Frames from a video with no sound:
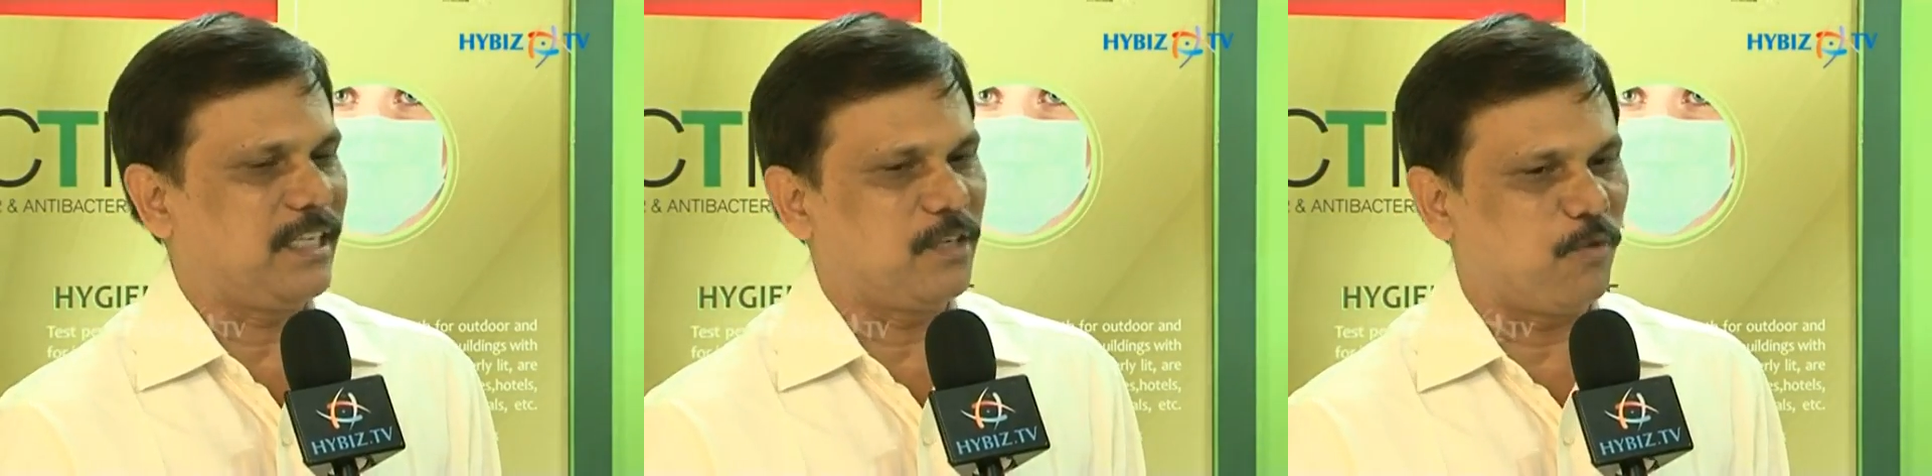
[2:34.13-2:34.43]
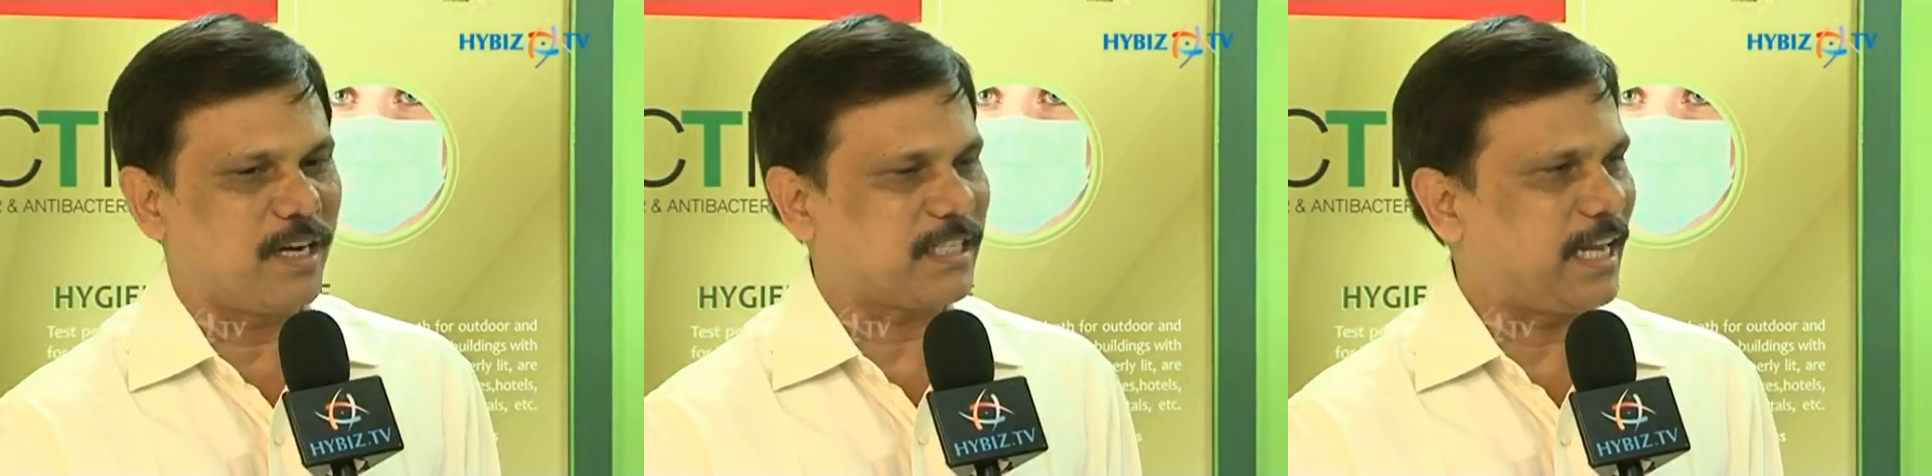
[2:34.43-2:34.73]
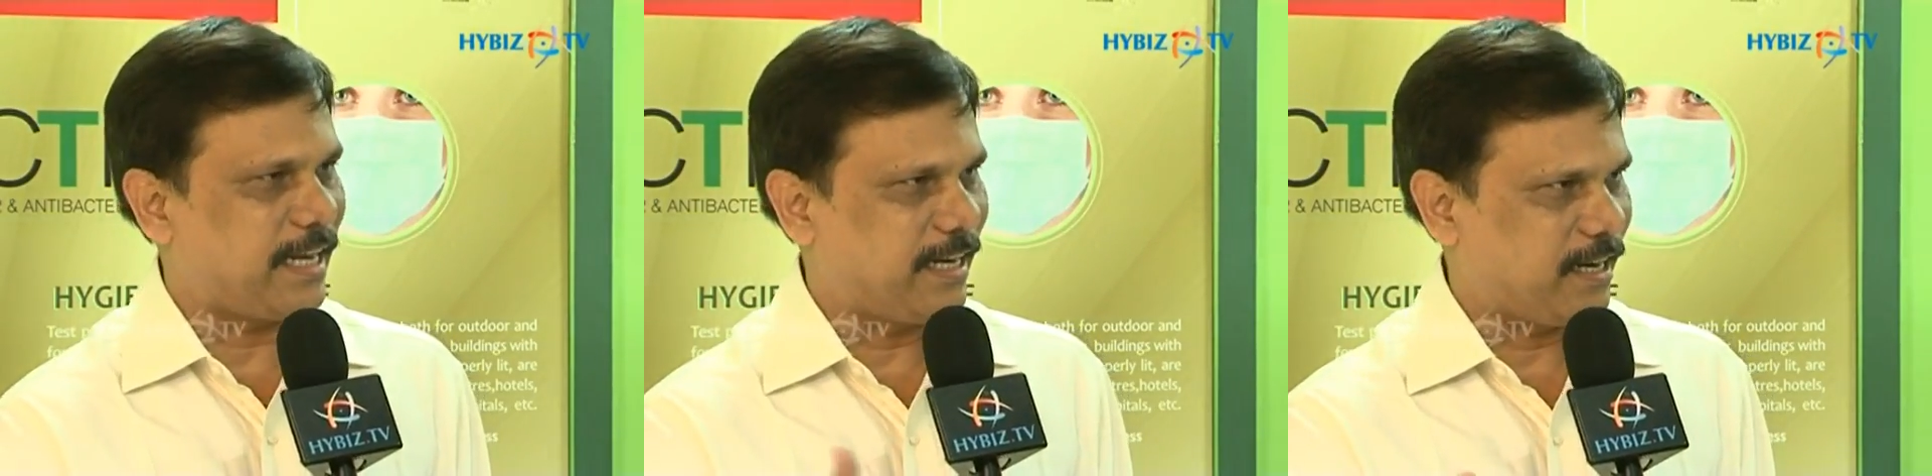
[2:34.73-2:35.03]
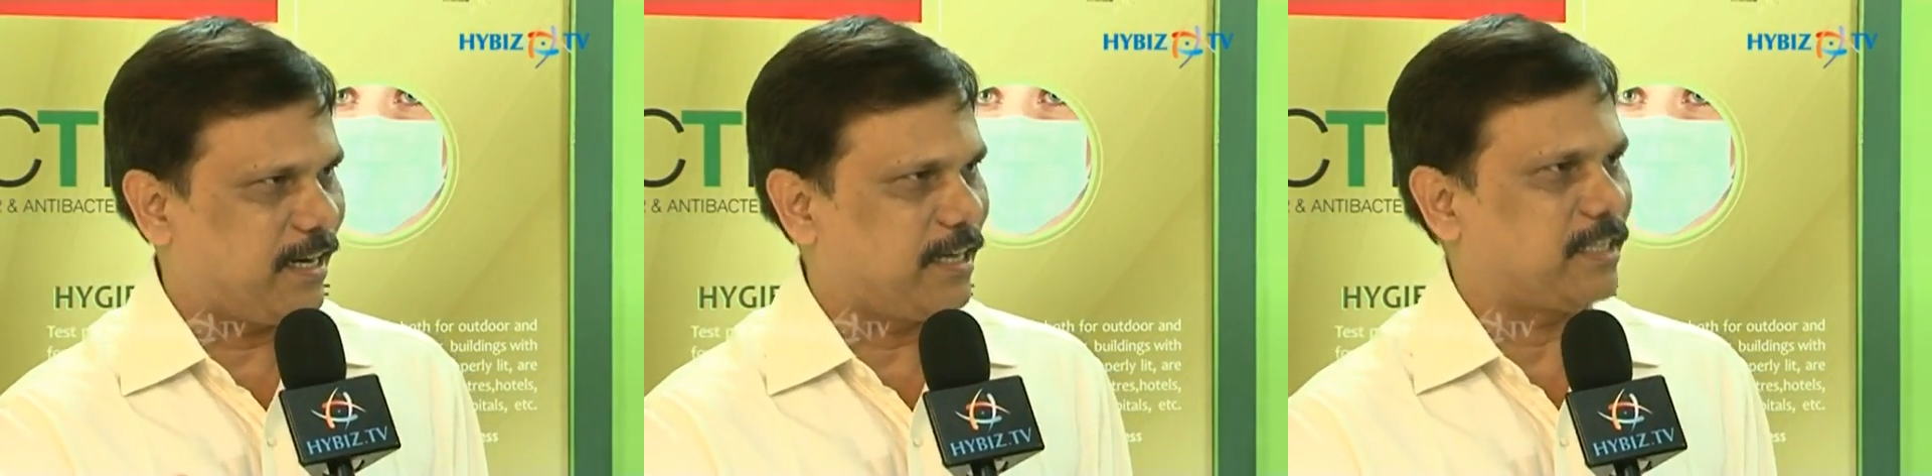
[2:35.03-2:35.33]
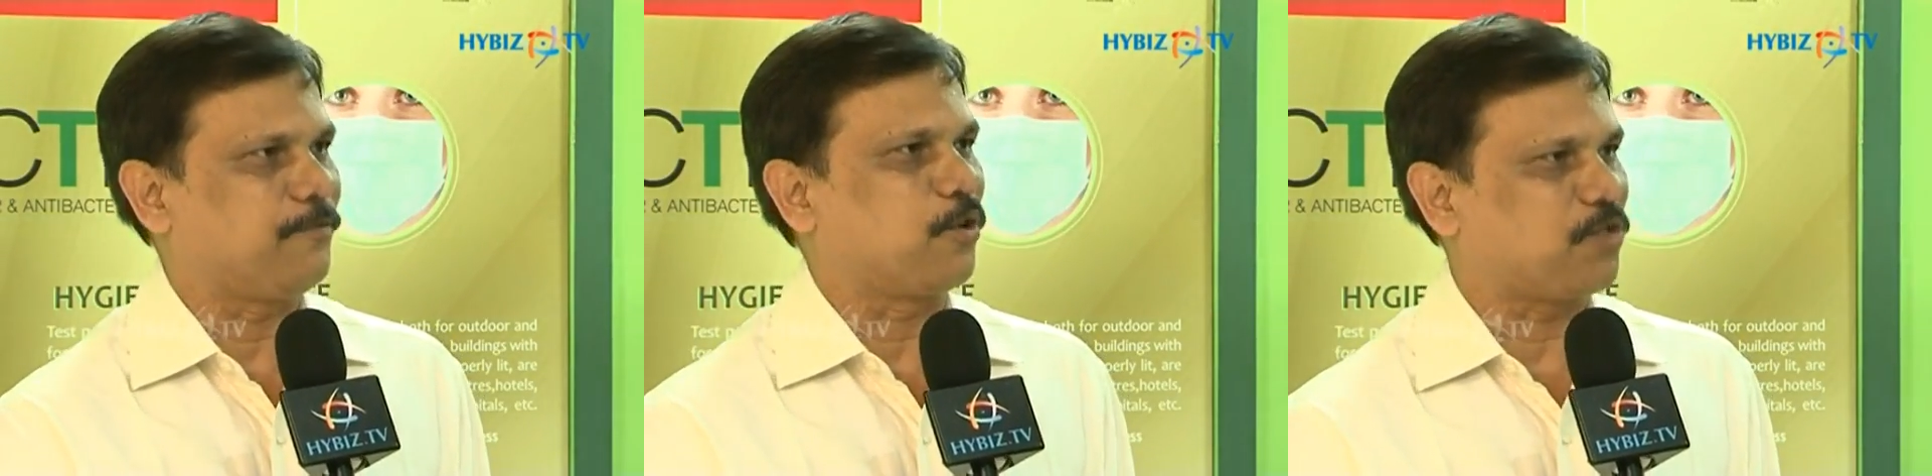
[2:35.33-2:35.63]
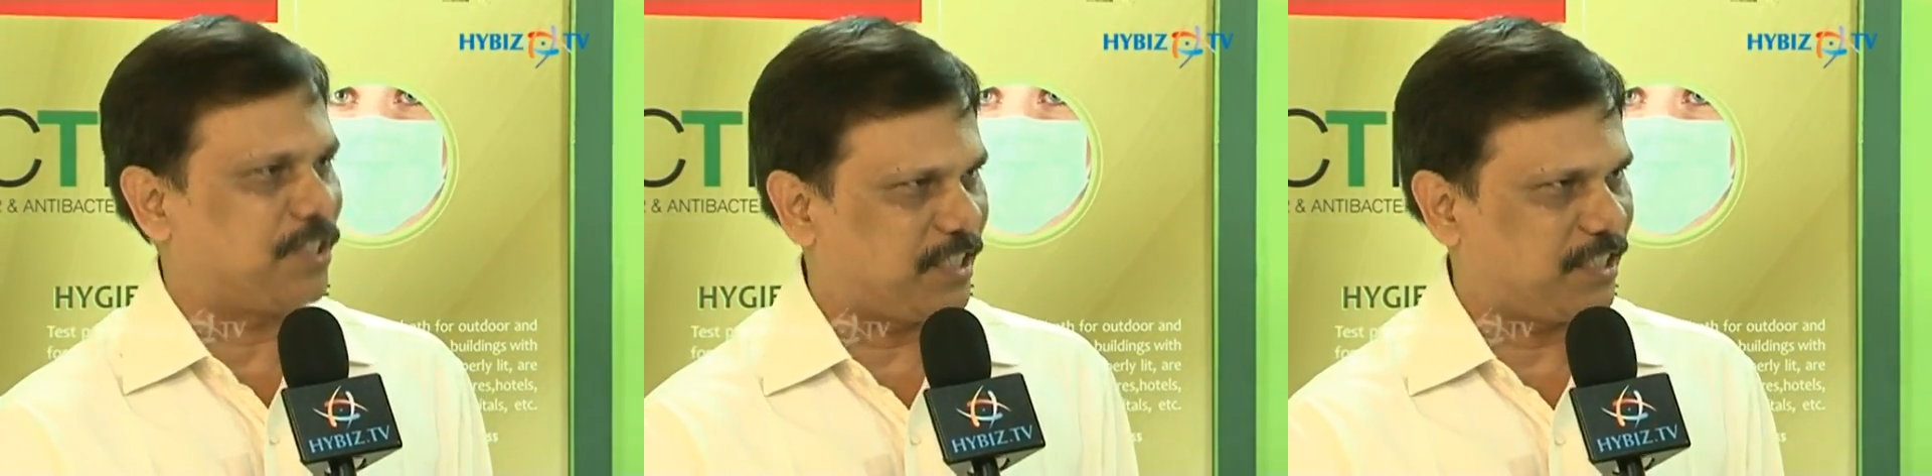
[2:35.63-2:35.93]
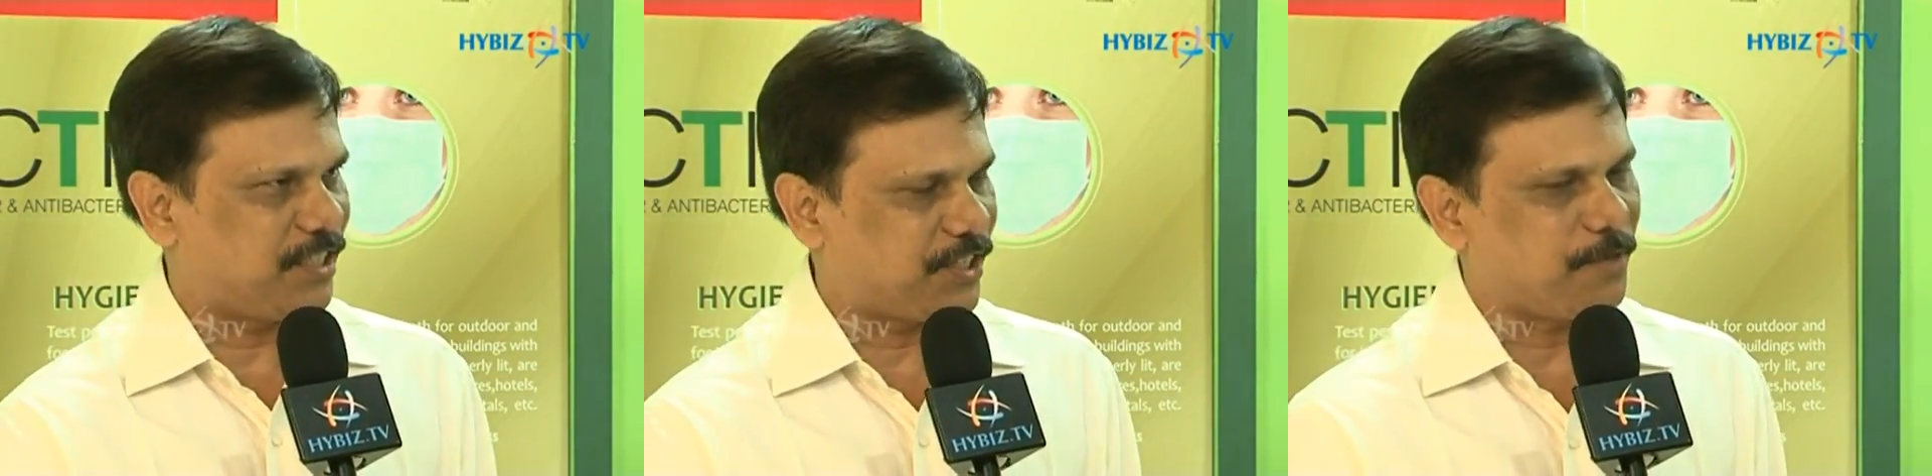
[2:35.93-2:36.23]
it works like a tree. It is a
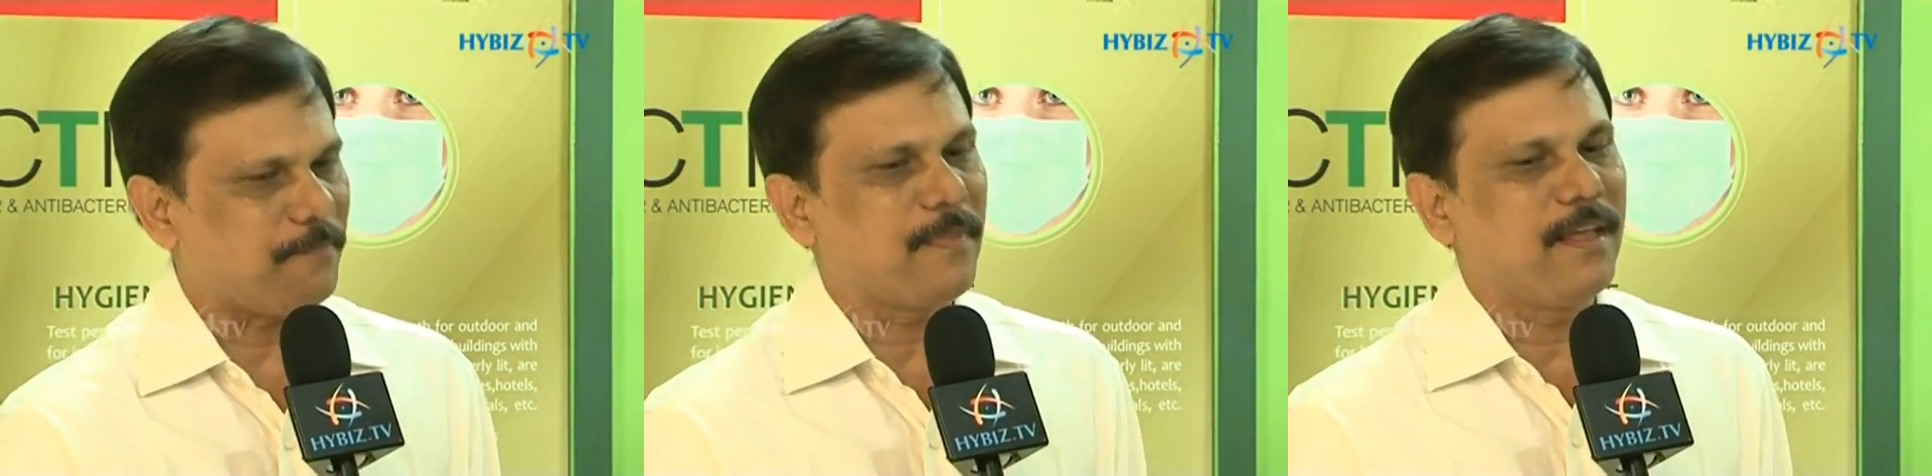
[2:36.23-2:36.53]
photosynthesis system.